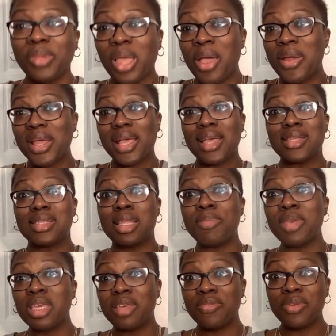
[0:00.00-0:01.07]
All right, guys, let me
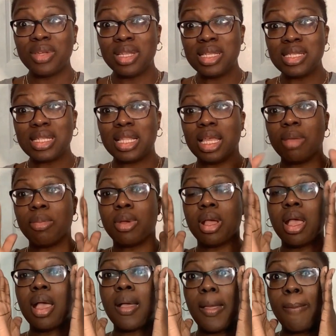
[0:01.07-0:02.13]
give you a disclaimer.
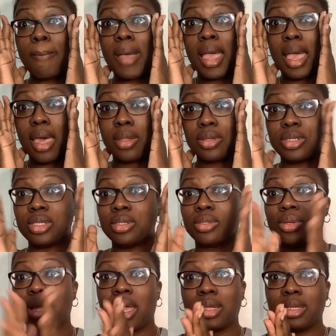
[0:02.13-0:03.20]
My allergies
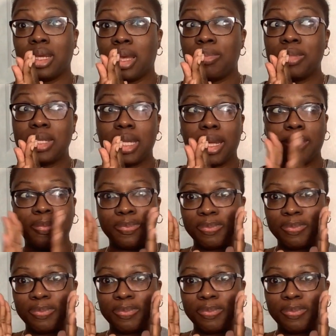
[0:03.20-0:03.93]
are acting up today.